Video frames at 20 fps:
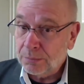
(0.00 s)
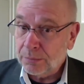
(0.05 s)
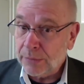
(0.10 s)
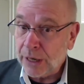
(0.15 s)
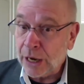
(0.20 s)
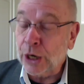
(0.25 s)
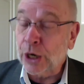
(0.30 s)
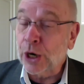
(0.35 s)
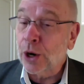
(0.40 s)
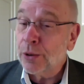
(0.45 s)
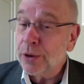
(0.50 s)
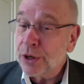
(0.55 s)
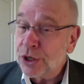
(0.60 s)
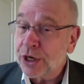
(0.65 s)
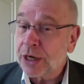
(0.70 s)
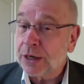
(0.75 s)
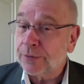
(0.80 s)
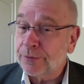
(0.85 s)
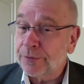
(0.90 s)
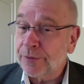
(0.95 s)

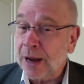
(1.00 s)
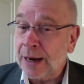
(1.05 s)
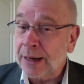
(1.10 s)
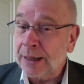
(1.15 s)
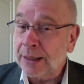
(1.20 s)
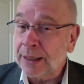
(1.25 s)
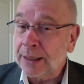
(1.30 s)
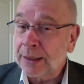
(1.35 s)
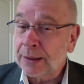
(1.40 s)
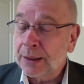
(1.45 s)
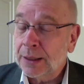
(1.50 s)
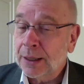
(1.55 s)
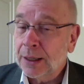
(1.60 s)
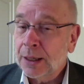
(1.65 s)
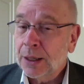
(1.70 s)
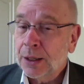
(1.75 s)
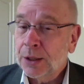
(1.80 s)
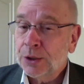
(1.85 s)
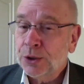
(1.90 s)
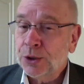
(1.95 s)
encouraging finding
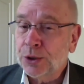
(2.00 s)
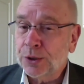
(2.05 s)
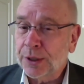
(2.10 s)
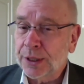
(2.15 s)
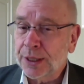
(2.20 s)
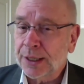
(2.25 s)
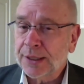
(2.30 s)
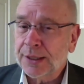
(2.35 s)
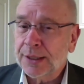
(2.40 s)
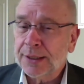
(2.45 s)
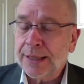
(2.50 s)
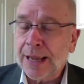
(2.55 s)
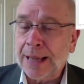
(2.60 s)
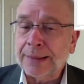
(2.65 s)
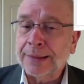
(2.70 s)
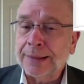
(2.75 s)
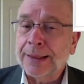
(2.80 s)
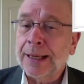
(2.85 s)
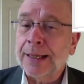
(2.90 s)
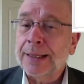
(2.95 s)
to the
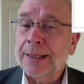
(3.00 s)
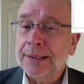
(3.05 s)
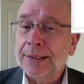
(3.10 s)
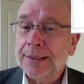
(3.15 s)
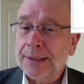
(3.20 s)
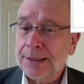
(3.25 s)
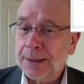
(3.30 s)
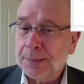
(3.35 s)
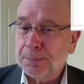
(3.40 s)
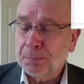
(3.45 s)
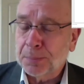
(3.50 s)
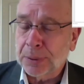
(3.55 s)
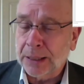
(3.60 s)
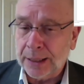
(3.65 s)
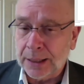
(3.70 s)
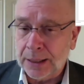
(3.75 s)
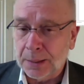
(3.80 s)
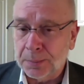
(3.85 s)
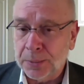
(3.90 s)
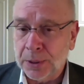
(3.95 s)
extent that it's
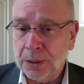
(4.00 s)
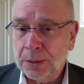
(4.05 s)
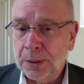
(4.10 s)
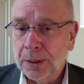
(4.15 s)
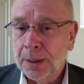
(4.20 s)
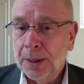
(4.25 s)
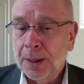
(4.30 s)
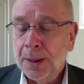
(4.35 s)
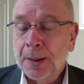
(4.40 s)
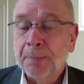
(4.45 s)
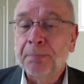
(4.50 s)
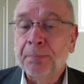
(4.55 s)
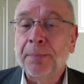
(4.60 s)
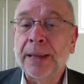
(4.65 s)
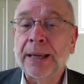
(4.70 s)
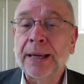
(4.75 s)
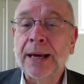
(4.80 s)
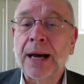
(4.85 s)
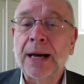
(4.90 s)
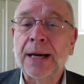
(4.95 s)
applicable,
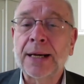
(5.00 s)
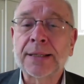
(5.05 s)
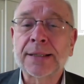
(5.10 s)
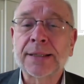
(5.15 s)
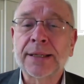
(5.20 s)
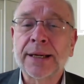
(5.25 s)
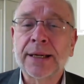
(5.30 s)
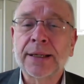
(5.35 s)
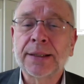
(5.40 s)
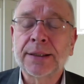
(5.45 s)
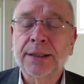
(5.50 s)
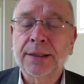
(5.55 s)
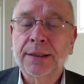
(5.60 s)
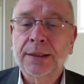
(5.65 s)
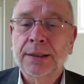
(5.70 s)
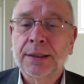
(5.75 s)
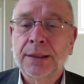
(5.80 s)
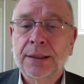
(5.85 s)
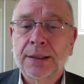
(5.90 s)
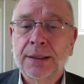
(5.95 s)
because it
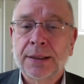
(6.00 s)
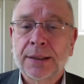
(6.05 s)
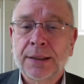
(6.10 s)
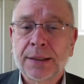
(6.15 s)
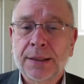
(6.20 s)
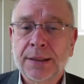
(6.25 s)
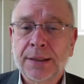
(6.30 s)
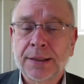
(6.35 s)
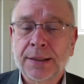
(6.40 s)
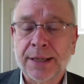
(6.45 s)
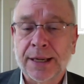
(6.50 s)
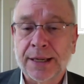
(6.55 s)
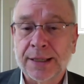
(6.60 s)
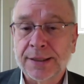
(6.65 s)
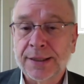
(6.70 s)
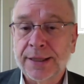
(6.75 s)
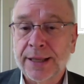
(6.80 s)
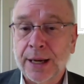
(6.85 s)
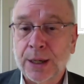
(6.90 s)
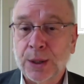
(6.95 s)

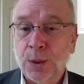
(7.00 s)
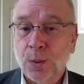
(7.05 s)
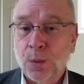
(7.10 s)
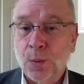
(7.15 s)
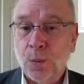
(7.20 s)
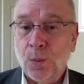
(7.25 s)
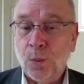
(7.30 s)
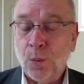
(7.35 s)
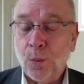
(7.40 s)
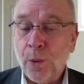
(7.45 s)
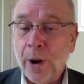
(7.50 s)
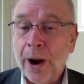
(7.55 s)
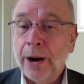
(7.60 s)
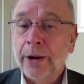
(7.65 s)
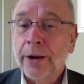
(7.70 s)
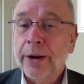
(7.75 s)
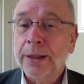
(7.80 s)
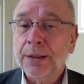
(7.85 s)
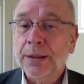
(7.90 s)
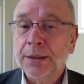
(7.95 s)
says that
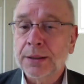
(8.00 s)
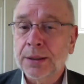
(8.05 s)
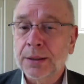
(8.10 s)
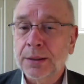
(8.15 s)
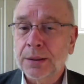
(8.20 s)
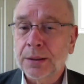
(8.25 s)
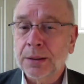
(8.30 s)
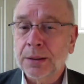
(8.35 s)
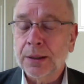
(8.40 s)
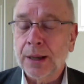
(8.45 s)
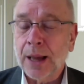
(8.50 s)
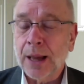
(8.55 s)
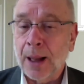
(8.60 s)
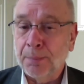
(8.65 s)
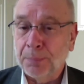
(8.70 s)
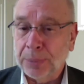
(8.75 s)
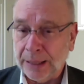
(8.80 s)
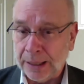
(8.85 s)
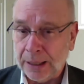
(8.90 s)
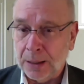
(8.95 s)
where it's
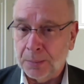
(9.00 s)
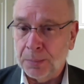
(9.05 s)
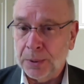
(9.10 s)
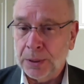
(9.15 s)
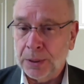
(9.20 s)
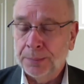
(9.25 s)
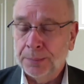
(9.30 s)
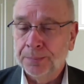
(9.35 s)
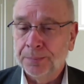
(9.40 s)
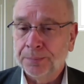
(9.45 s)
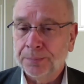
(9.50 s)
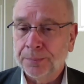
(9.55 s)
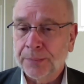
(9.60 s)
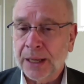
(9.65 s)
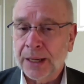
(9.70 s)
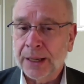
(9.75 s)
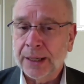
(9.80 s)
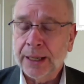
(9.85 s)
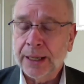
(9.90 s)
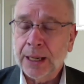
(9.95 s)
applicable,
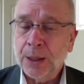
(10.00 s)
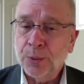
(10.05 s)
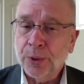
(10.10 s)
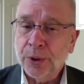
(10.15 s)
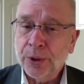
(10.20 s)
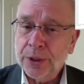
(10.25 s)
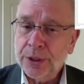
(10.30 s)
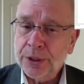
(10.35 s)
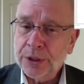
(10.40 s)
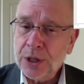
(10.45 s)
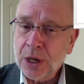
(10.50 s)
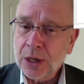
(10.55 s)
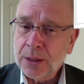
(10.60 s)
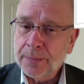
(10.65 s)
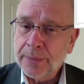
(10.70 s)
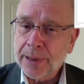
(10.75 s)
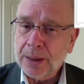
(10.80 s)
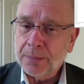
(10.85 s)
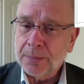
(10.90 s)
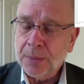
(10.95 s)
and again, we're going to talk
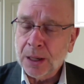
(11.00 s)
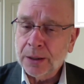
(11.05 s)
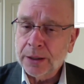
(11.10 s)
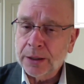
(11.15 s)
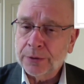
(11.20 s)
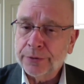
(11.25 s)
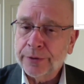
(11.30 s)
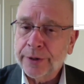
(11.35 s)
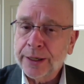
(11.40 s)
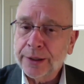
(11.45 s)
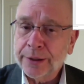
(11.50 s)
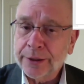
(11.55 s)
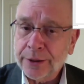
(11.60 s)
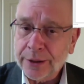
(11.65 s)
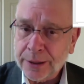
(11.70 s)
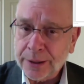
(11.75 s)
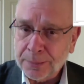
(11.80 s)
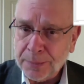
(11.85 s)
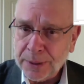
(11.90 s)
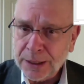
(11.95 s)
about market
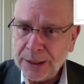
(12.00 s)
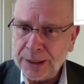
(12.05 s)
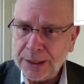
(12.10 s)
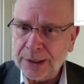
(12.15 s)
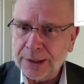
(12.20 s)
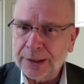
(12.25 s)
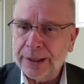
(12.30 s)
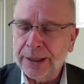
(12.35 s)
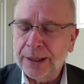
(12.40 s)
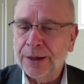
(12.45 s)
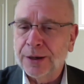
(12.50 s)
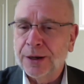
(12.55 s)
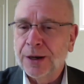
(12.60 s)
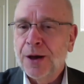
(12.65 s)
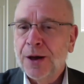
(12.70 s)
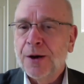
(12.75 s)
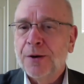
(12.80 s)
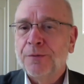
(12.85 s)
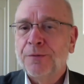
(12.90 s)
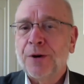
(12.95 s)
failure immediately
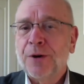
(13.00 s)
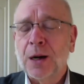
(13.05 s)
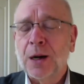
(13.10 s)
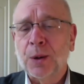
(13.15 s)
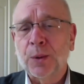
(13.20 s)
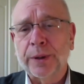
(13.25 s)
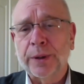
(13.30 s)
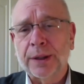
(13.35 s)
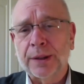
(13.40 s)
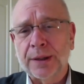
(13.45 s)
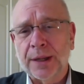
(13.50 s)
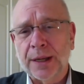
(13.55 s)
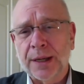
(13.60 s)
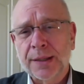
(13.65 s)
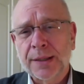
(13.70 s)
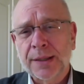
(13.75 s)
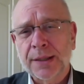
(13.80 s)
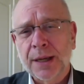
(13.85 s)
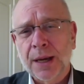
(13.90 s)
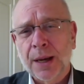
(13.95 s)
following
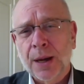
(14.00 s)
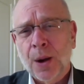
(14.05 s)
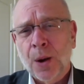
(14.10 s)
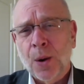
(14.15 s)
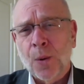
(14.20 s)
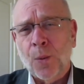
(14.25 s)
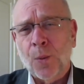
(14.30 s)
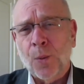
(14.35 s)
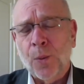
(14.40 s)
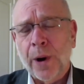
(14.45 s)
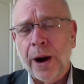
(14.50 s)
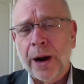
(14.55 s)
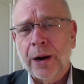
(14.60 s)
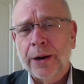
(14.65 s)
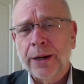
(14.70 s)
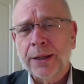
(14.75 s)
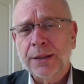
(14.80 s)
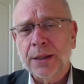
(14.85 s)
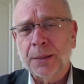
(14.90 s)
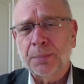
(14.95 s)
this,
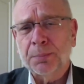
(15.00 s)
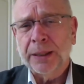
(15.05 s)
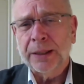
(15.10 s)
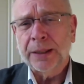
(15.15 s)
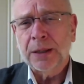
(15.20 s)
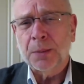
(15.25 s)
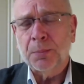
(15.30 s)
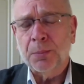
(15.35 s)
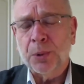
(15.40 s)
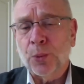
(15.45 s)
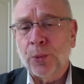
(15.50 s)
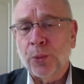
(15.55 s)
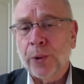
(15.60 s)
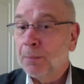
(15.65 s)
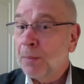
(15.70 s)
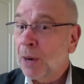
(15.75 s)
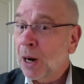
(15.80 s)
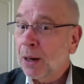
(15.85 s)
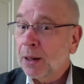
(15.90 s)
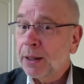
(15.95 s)
where it's applicable, where
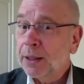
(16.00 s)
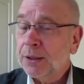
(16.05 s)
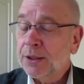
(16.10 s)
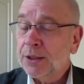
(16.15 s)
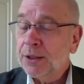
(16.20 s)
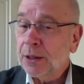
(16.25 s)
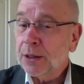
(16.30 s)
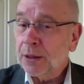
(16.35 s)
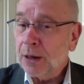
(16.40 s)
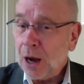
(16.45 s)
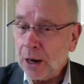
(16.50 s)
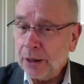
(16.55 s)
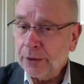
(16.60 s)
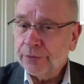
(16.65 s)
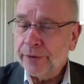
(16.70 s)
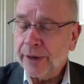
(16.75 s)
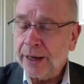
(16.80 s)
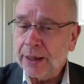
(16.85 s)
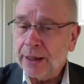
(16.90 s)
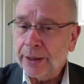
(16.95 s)
markets are not
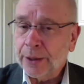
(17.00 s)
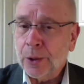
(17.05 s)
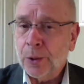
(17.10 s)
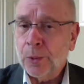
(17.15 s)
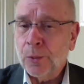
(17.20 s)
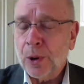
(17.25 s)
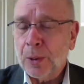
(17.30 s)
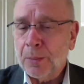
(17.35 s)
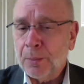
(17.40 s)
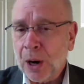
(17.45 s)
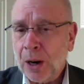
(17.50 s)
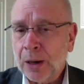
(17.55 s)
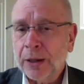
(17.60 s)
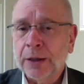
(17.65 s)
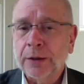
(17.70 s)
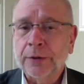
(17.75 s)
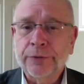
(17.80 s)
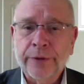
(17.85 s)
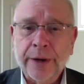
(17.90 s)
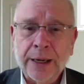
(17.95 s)
failing or where
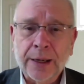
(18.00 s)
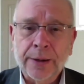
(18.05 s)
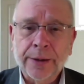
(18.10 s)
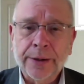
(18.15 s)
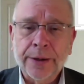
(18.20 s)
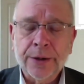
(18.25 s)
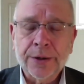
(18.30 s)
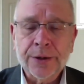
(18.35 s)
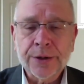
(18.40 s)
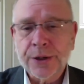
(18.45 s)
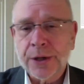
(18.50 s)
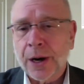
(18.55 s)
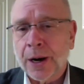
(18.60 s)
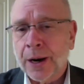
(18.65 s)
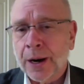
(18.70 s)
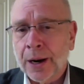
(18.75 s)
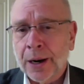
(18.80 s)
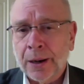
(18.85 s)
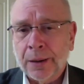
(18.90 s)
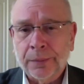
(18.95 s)
market failures
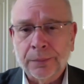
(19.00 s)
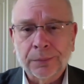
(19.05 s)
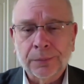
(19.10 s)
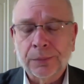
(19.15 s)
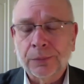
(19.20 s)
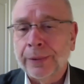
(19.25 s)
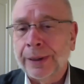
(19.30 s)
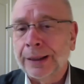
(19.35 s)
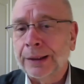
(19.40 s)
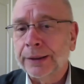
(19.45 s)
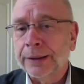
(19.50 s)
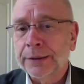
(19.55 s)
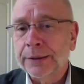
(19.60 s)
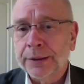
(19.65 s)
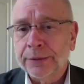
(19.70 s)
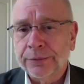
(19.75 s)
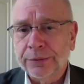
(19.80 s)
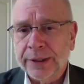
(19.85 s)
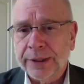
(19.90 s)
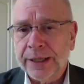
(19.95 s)
are
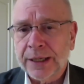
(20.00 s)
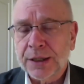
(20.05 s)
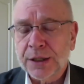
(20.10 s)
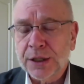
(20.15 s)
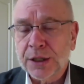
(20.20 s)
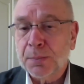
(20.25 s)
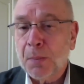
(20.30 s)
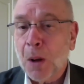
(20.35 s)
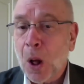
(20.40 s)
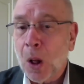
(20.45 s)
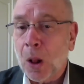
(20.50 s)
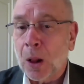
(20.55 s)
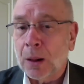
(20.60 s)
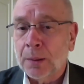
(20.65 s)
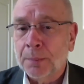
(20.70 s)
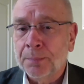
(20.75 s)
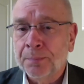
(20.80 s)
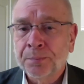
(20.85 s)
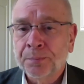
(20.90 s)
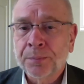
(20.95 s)
relatively
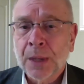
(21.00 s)
small,